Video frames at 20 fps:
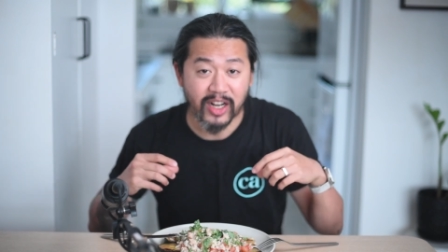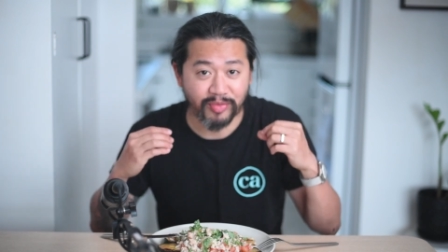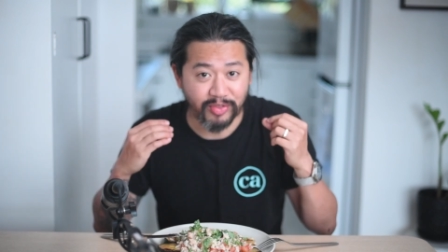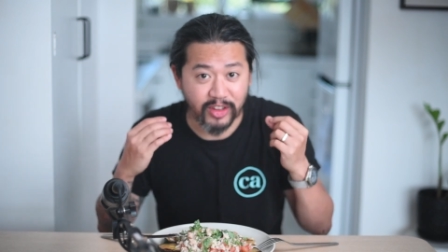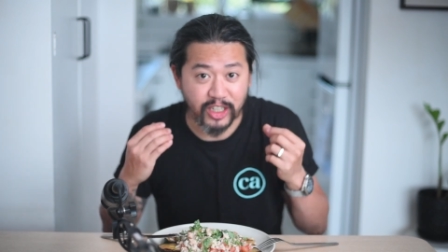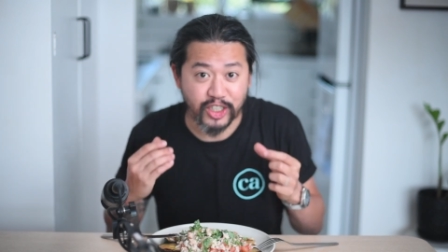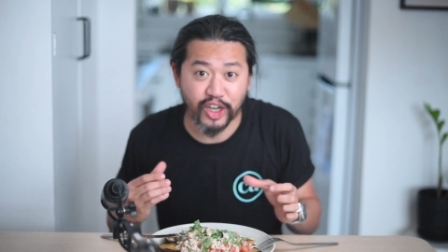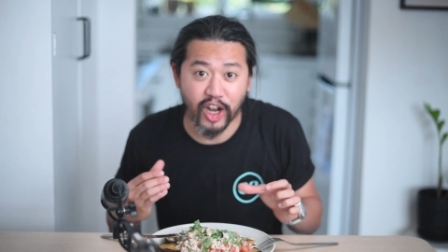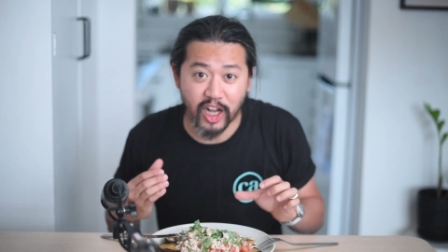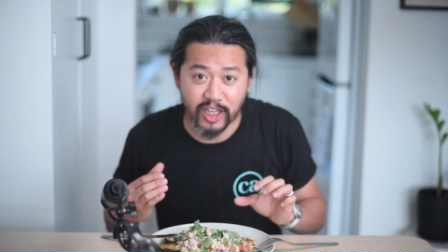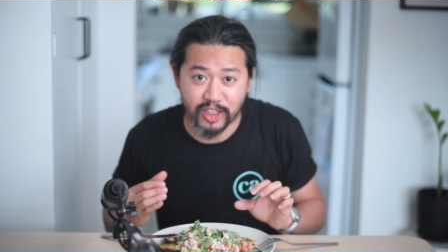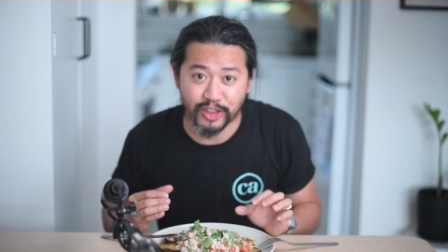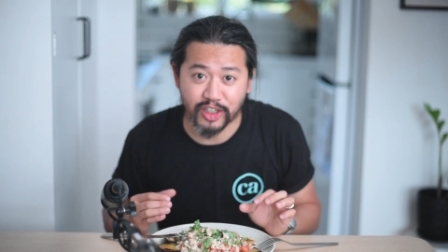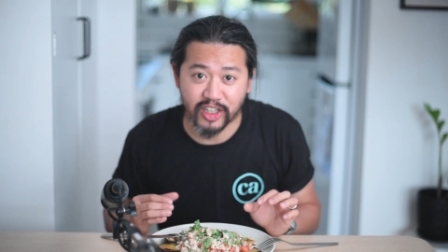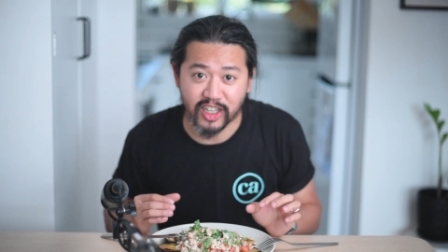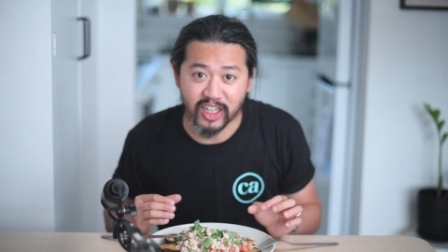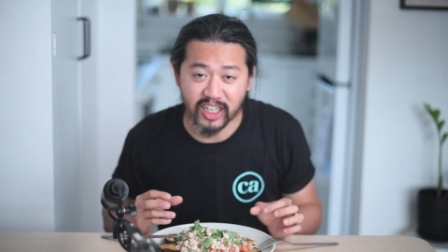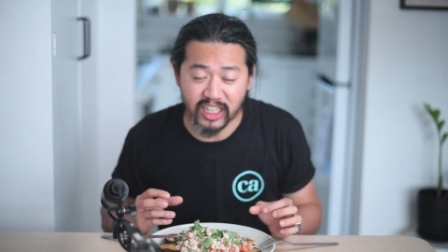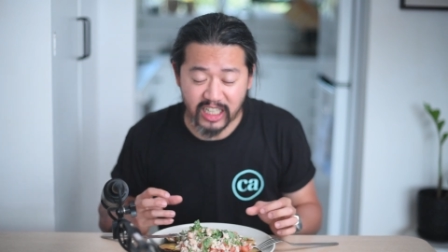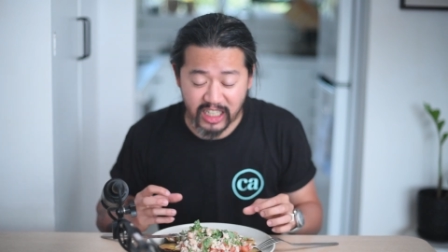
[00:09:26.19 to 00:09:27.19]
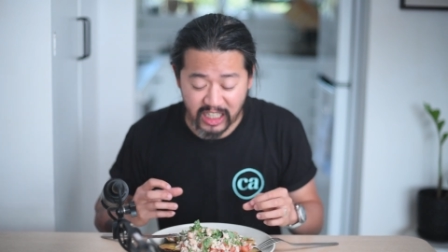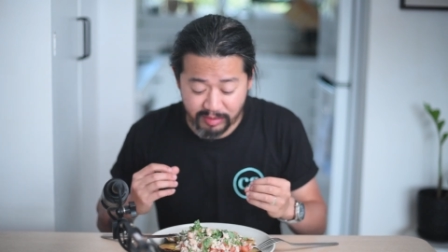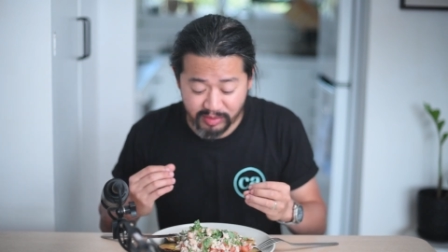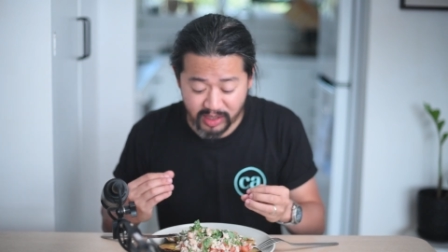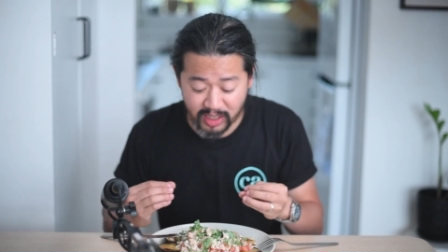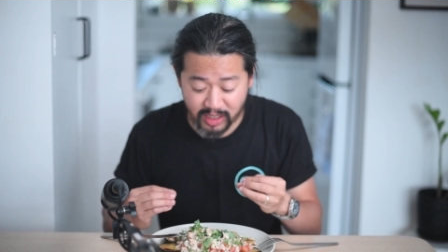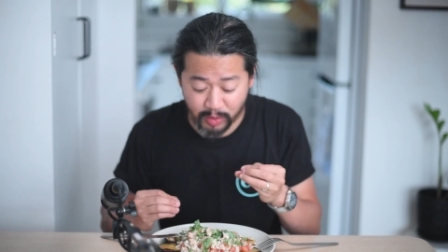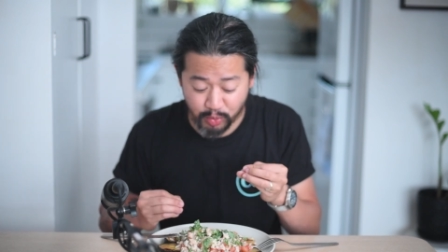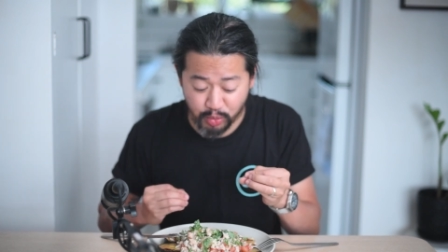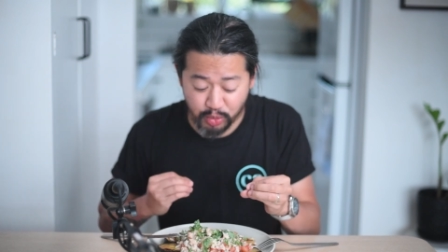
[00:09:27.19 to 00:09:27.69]
The charred zucchini gives
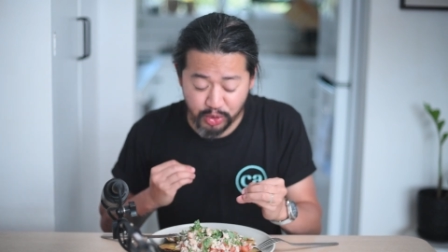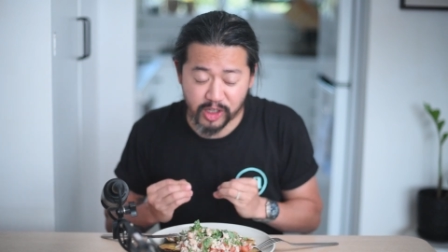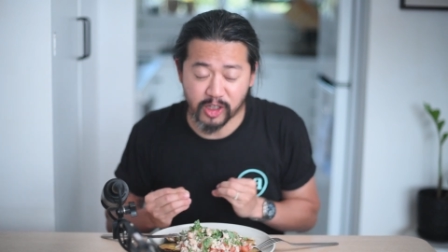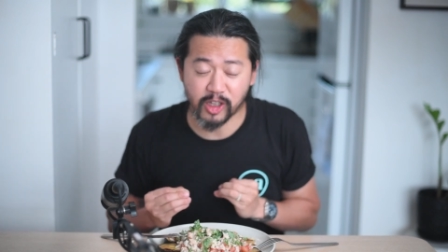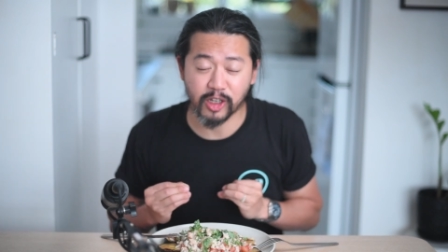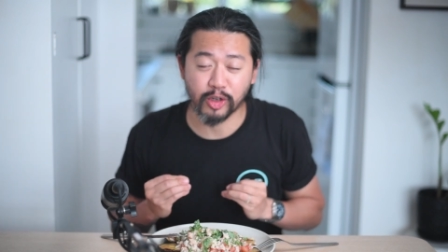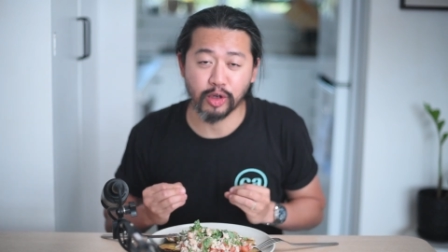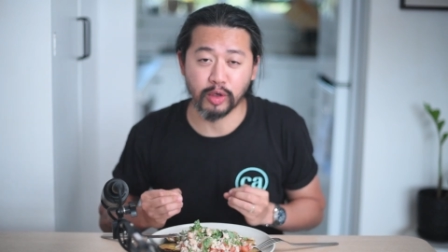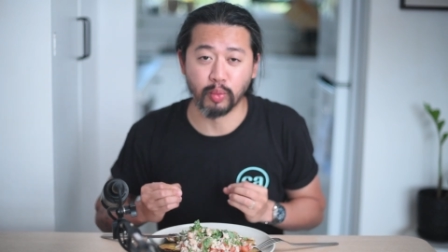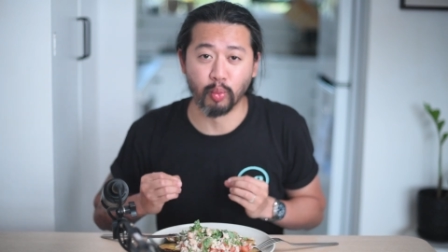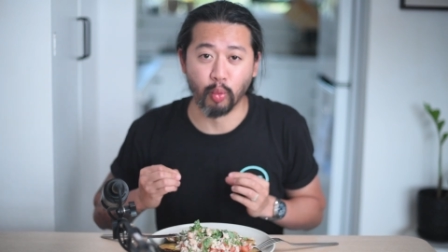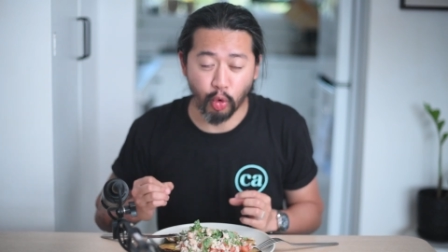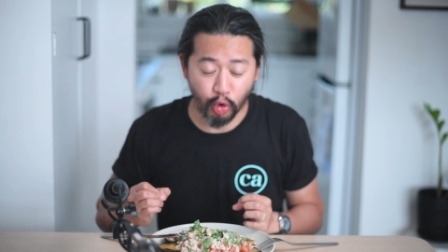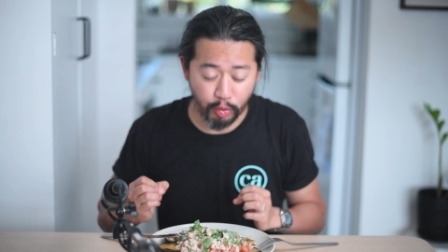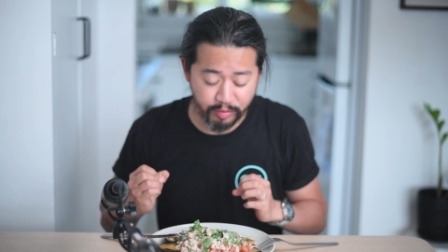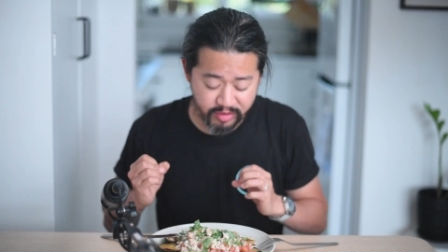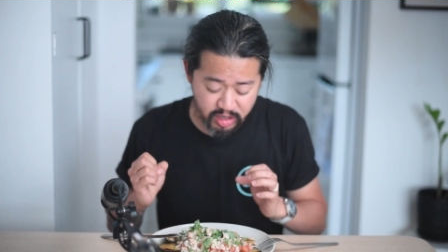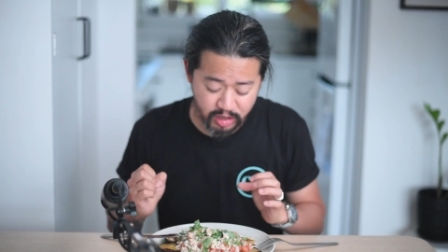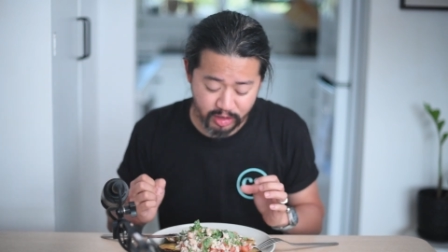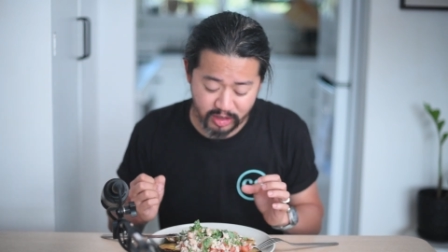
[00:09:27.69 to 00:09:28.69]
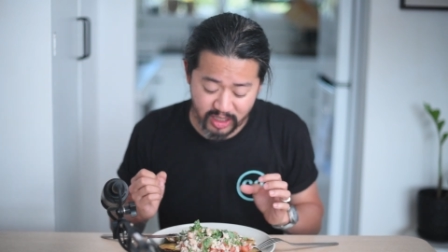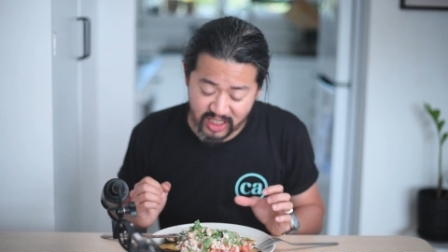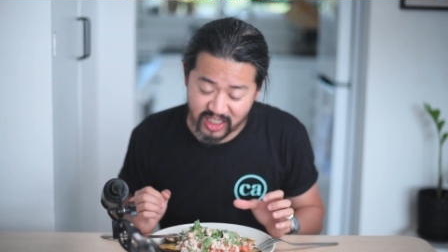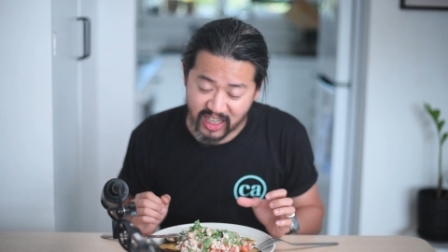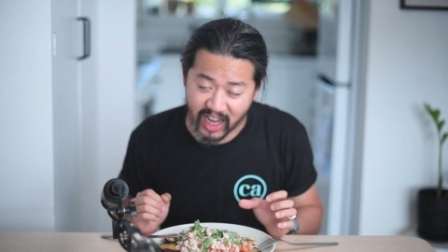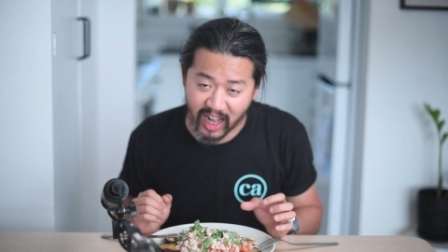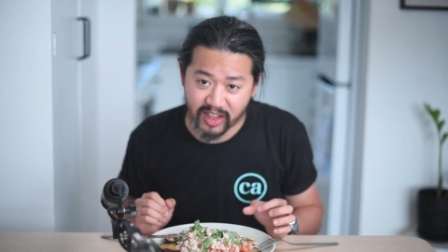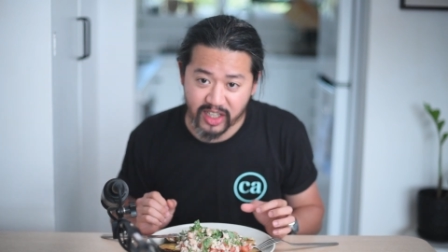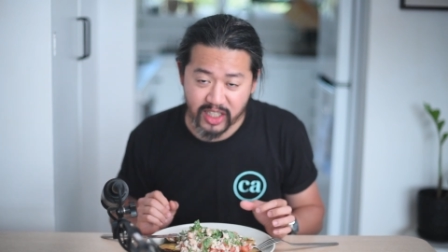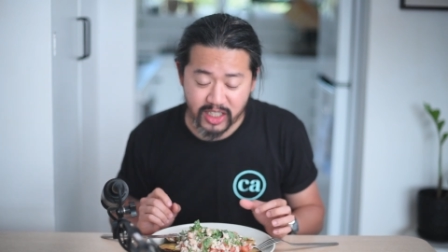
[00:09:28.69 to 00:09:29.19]
it a really good warmth to the
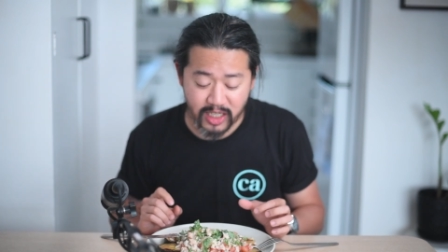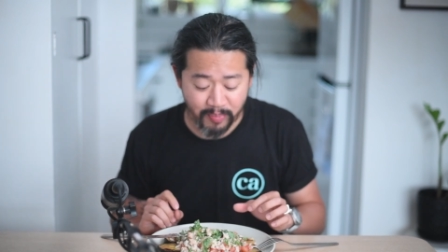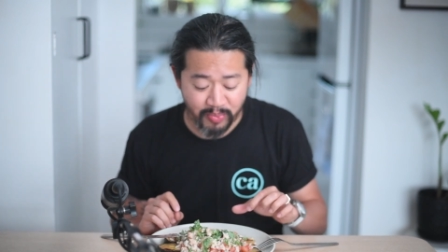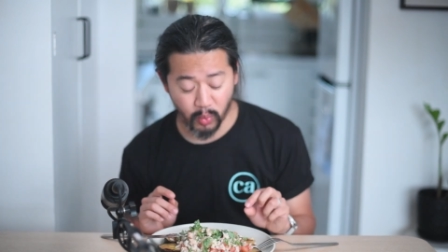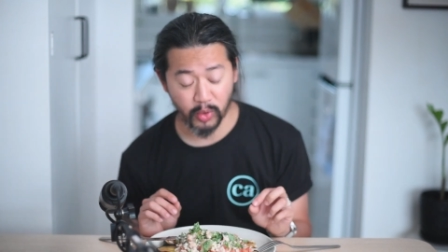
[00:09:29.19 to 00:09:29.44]
salad.